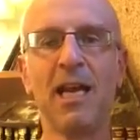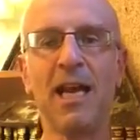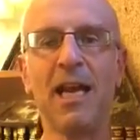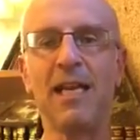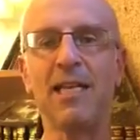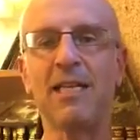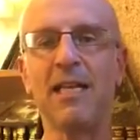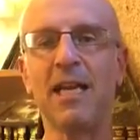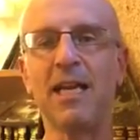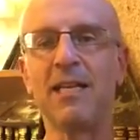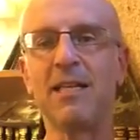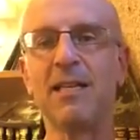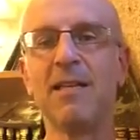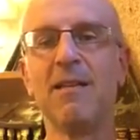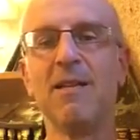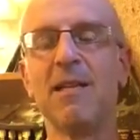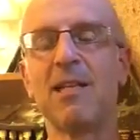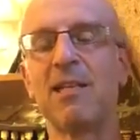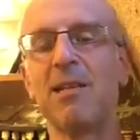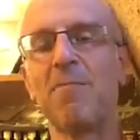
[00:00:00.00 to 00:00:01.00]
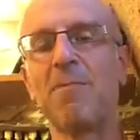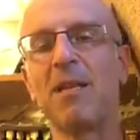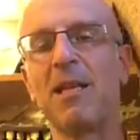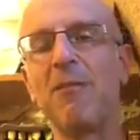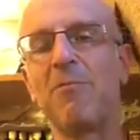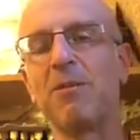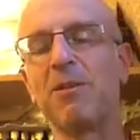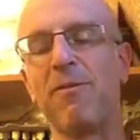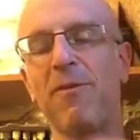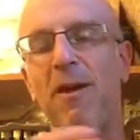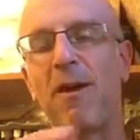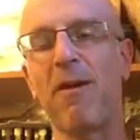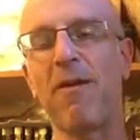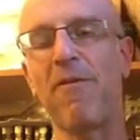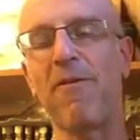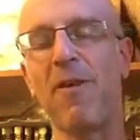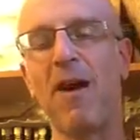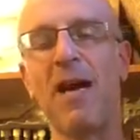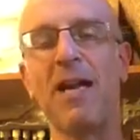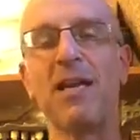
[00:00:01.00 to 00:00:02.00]
and something that was
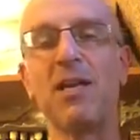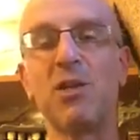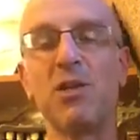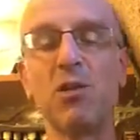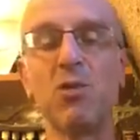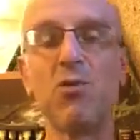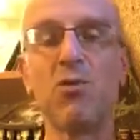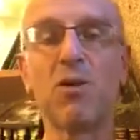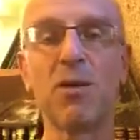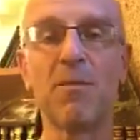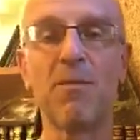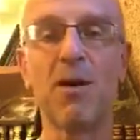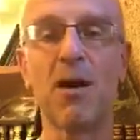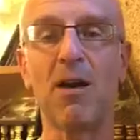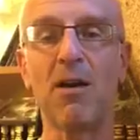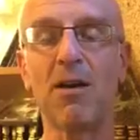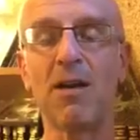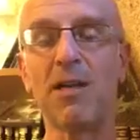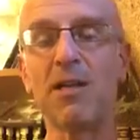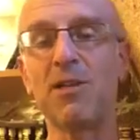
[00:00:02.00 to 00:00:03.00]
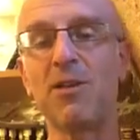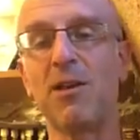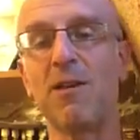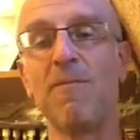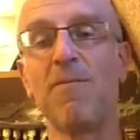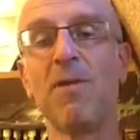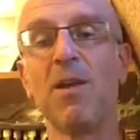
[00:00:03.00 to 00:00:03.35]
verified in two Gemaras.